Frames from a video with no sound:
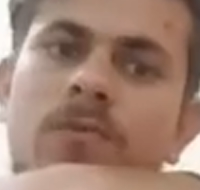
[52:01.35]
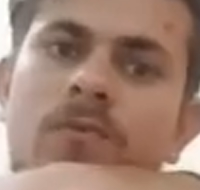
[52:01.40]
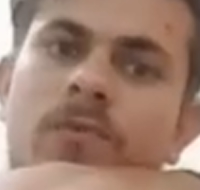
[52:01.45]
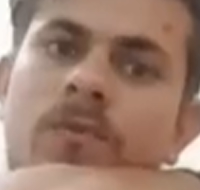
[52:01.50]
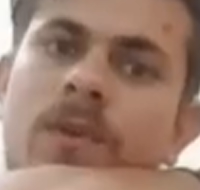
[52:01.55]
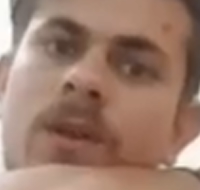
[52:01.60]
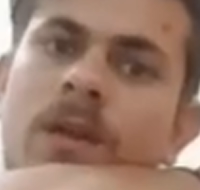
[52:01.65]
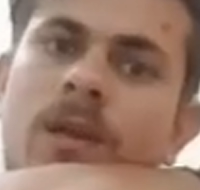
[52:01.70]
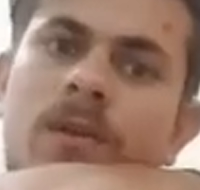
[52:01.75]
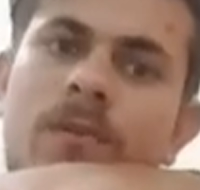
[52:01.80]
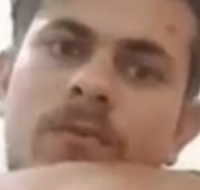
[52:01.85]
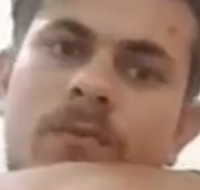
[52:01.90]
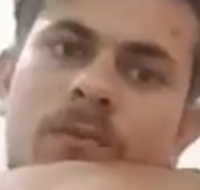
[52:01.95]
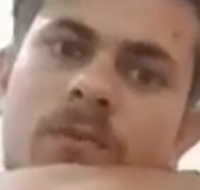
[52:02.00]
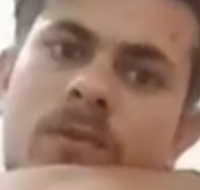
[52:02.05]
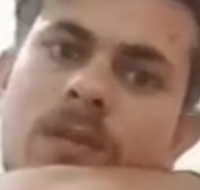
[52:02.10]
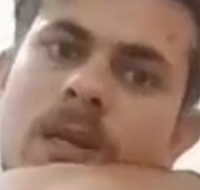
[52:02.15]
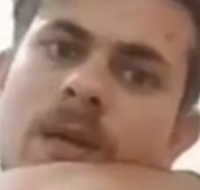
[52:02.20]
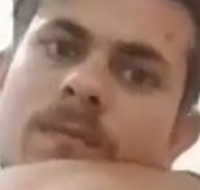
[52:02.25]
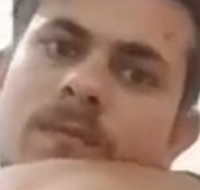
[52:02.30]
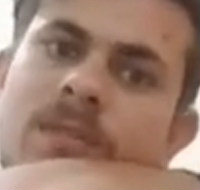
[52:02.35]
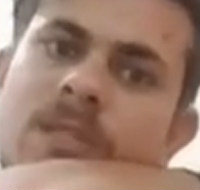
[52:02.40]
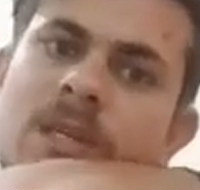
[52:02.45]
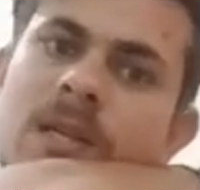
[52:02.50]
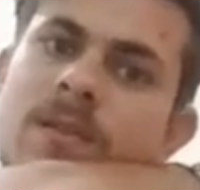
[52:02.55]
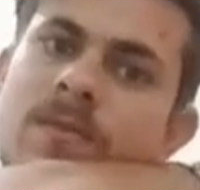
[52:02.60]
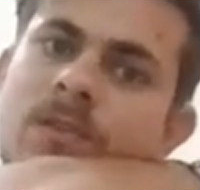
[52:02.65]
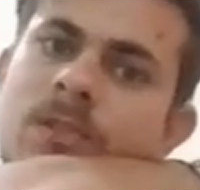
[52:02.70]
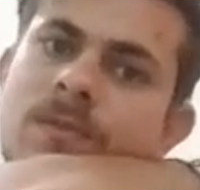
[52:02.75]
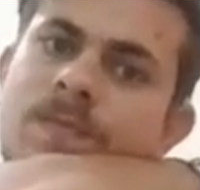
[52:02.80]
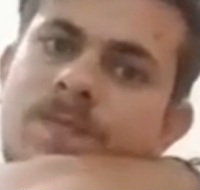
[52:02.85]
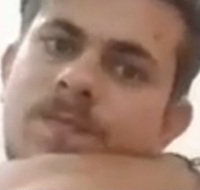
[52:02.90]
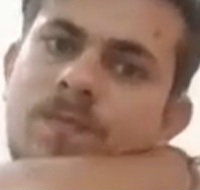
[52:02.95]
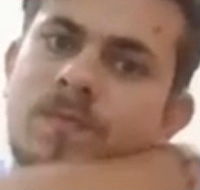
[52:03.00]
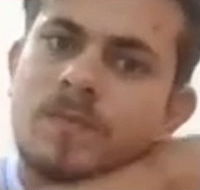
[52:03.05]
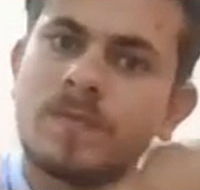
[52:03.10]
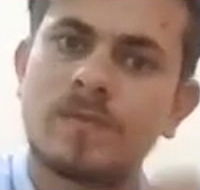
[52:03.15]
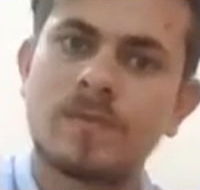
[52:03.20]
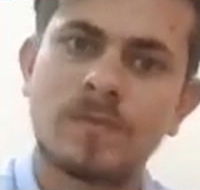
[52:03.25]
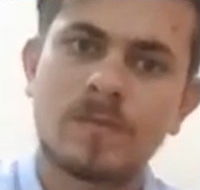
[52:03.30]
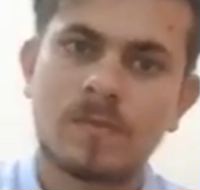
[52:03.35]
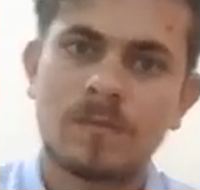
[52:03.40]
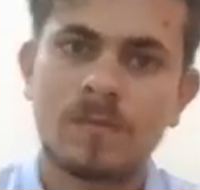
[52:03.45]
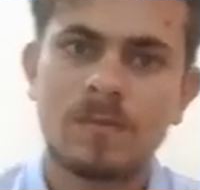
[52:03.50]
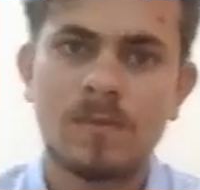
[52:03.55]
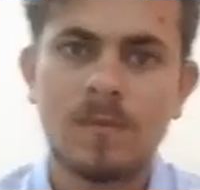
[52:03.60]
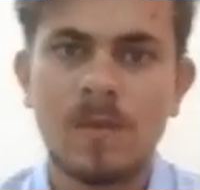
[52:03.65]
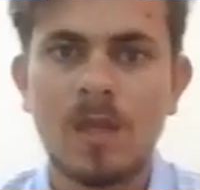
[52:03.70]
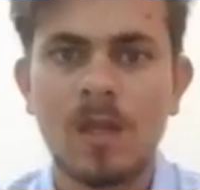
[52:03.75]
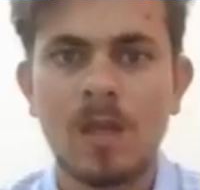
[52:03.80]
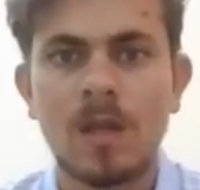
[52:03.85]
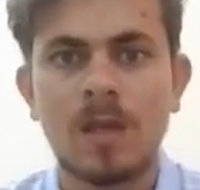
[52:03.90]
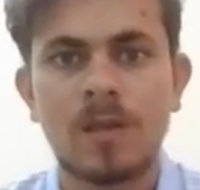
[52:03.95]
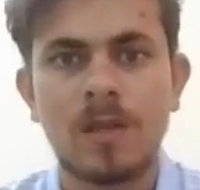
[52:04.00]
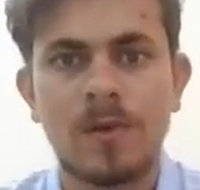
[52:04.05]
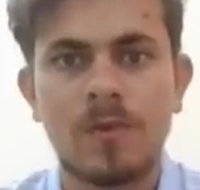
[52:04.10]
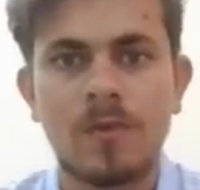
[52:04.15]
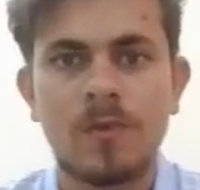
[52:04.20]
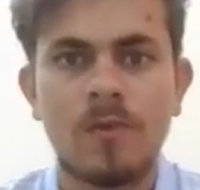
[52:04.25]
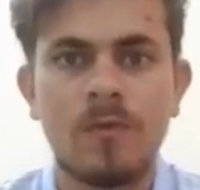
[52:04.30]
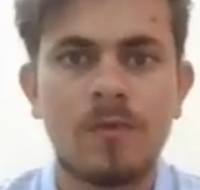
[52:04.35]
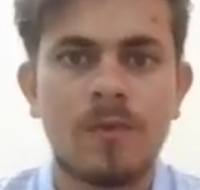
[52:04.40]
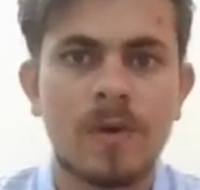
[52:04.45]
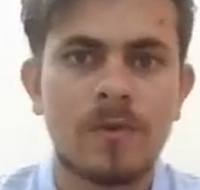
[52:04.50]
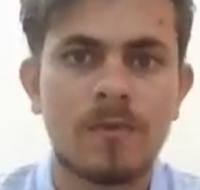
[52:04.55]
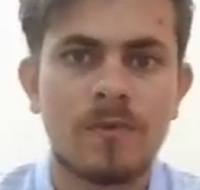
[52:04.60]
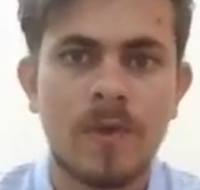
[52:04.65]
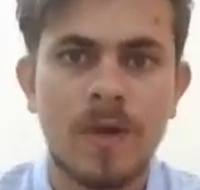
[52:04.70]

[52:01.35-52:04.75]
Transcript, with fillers: to fend for themselves. The two were